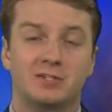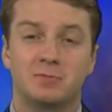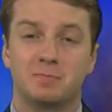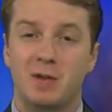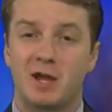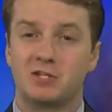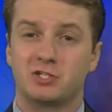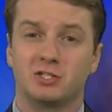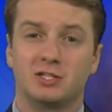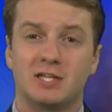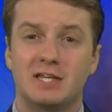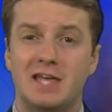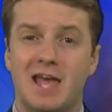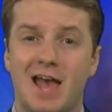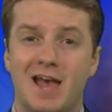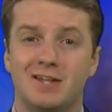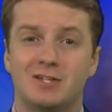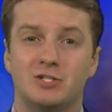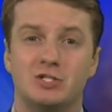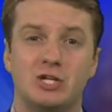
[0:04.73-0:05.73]
especially
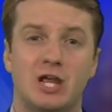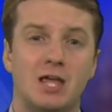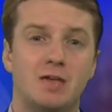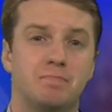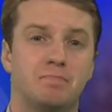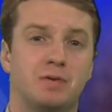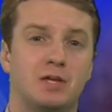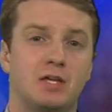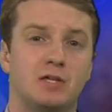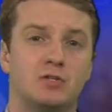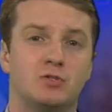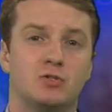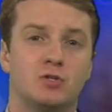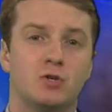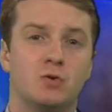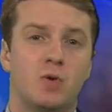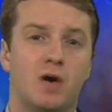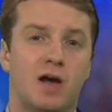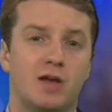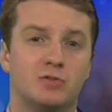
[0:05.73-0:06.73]
at
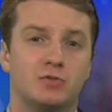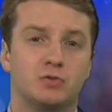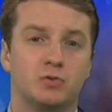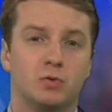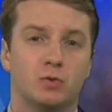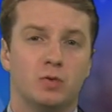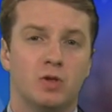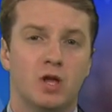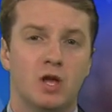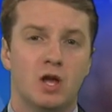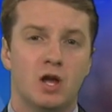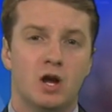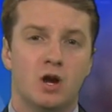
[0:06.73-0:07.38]
JP2 High School,